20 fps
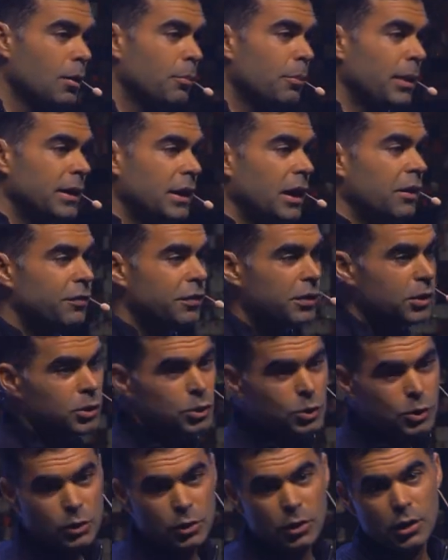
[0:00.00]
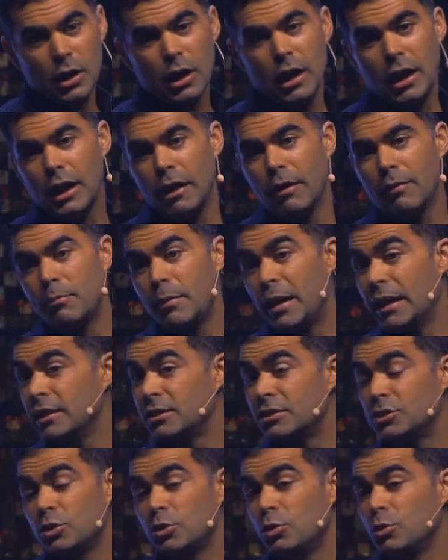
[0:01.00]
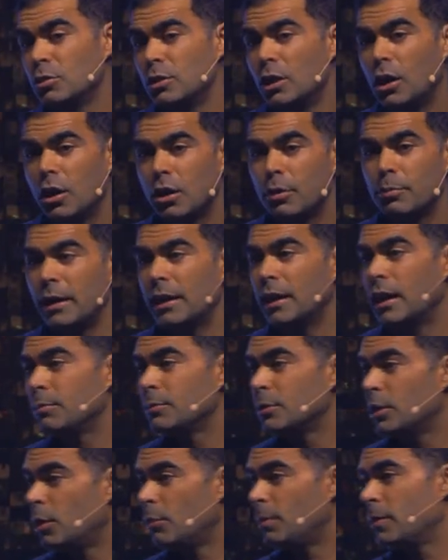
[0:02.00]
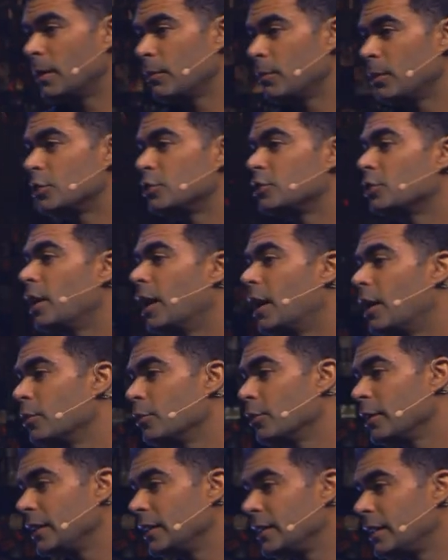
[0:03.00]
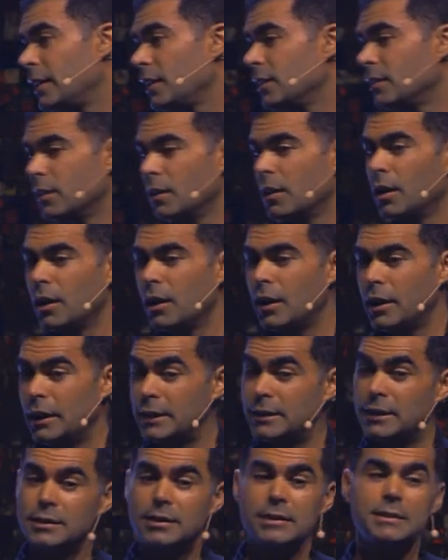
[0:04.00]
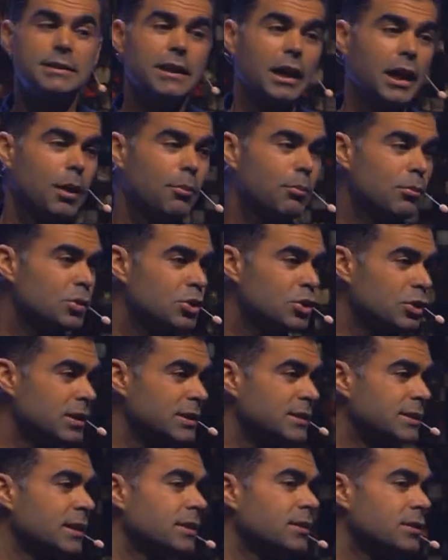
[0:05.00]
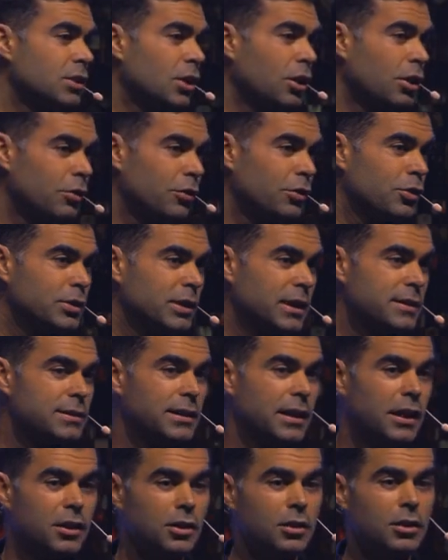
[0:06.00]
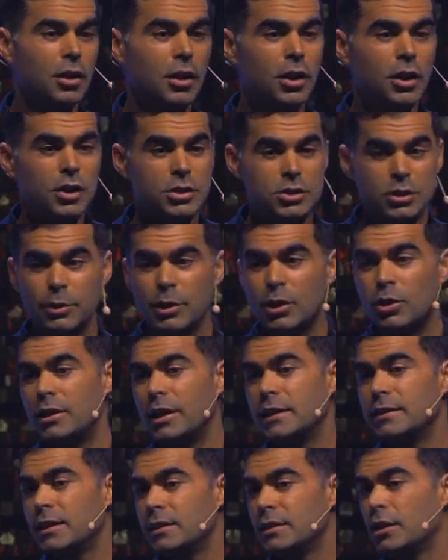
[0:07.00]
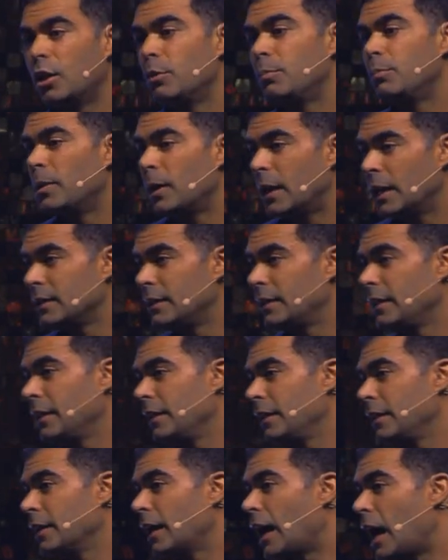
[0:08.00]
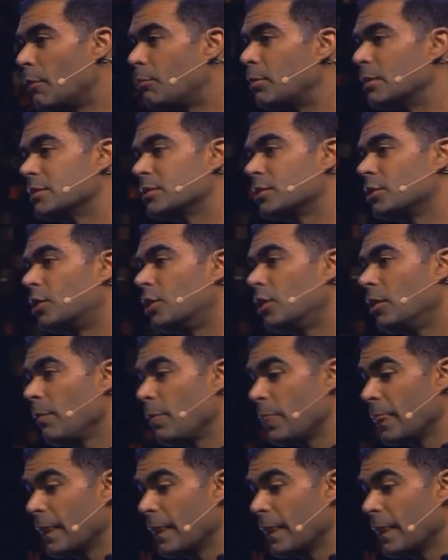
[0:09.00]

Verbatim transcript: my nephew uh, managed to lock my laptop. I'm not sure how he did. He did the same to his sister a few days later. So we all ended up at the Apple store